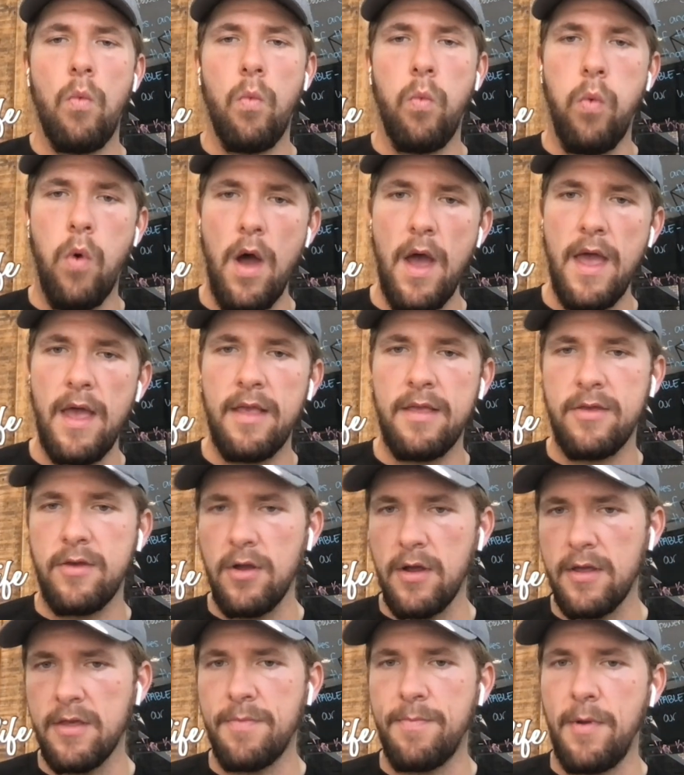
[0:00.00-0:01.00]
what is
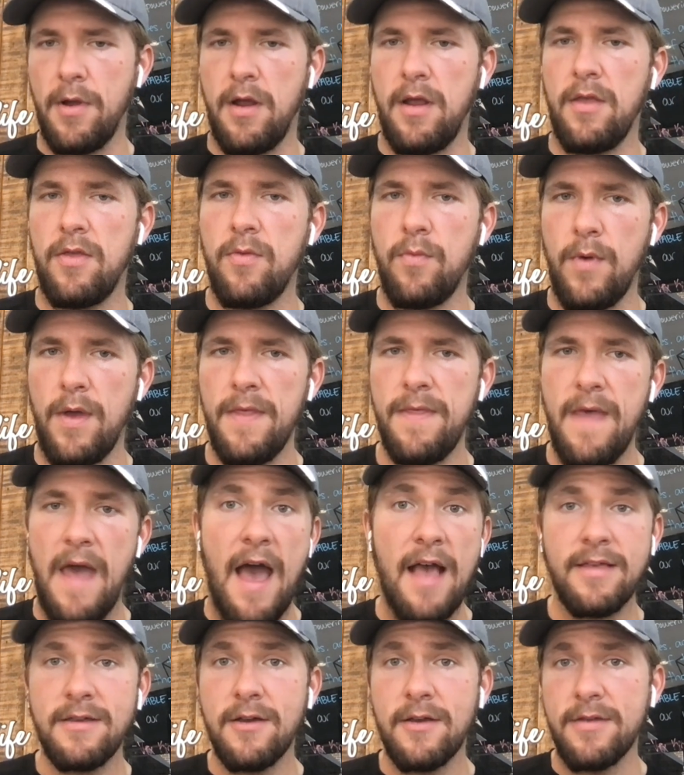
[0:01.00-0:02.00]
your experience with?
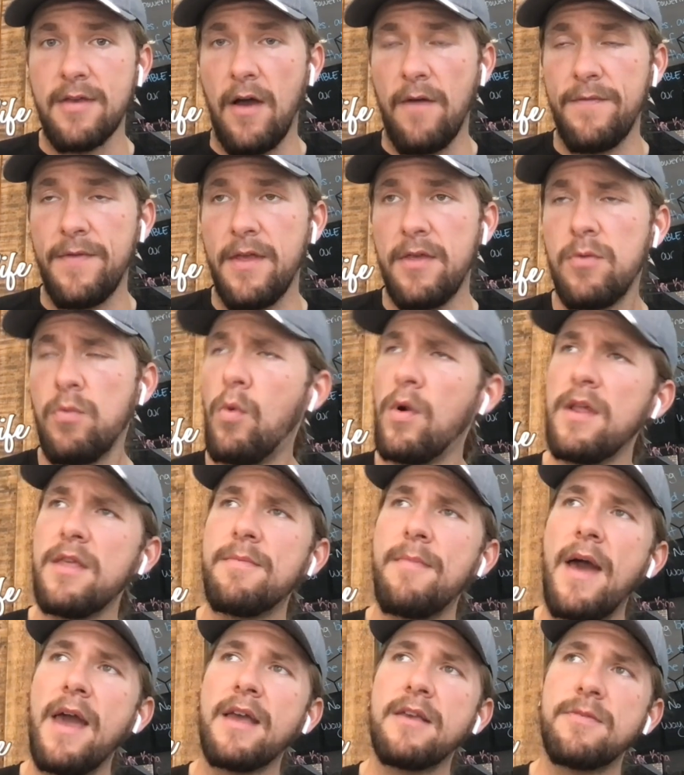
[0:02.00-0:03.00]
Ask yourself this: what
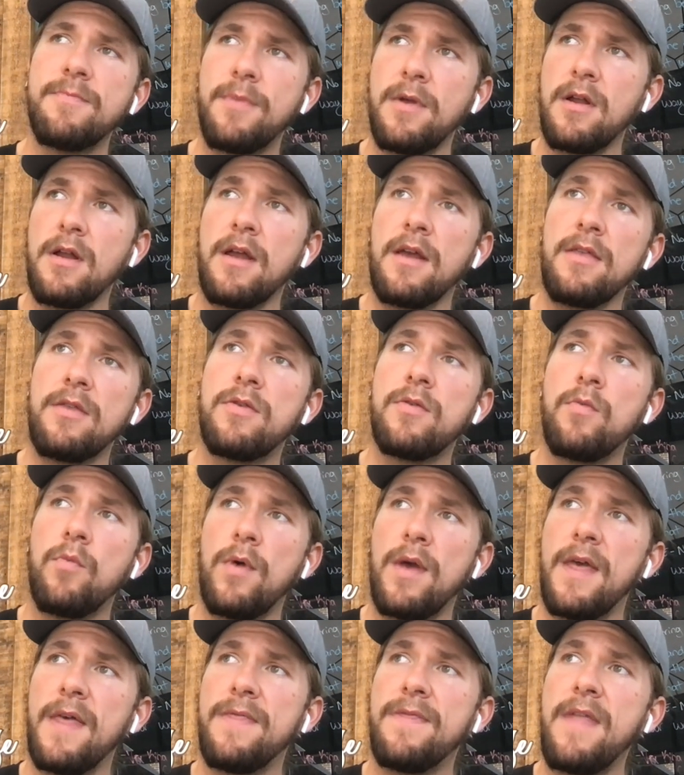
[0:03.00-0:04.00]
is my experience
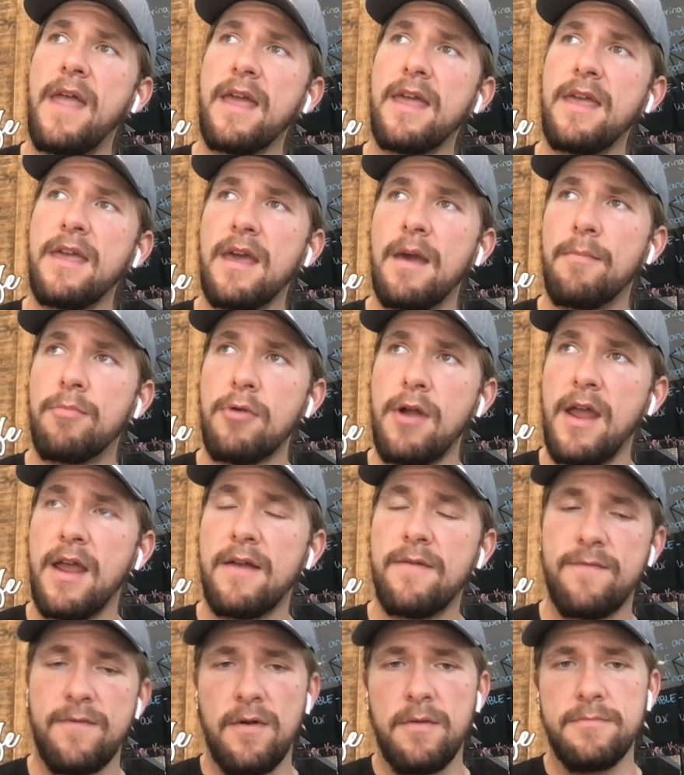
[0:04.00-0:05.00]
with taking a
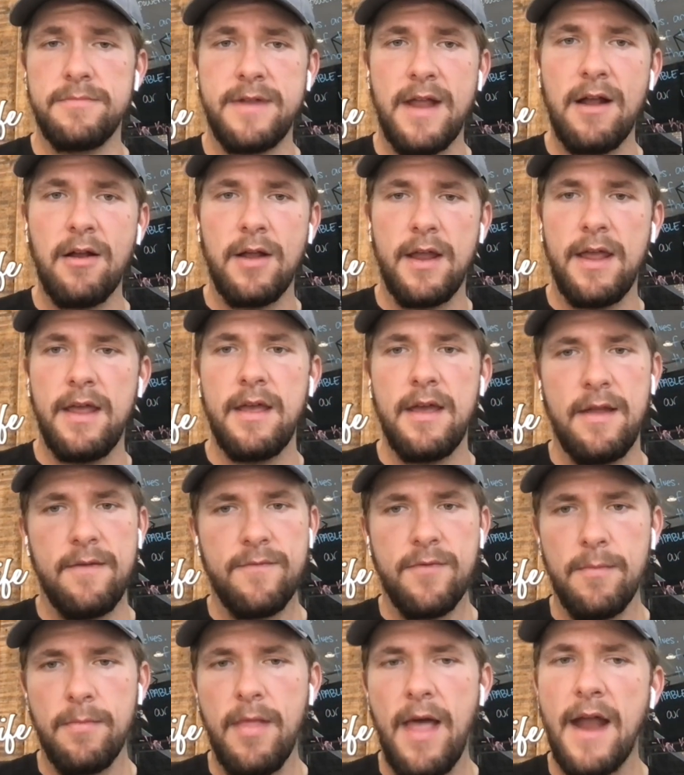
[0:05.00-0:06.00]
break from dairy and
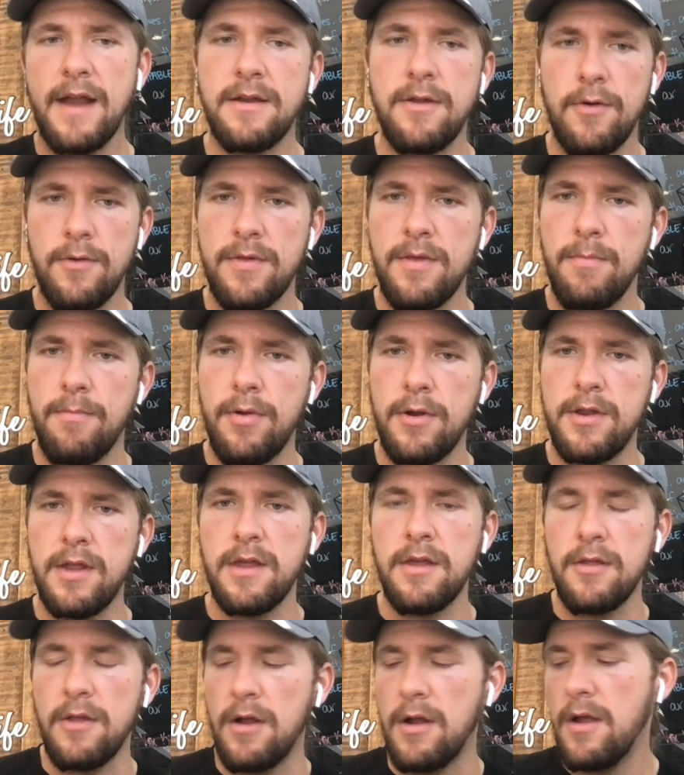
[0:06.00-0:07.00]
from lactose in
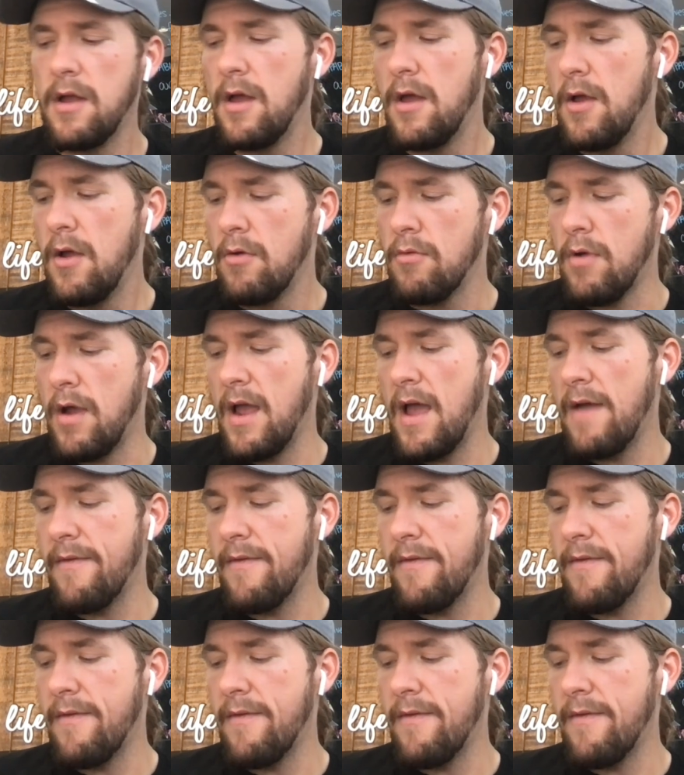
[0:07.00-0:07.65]
particular, right?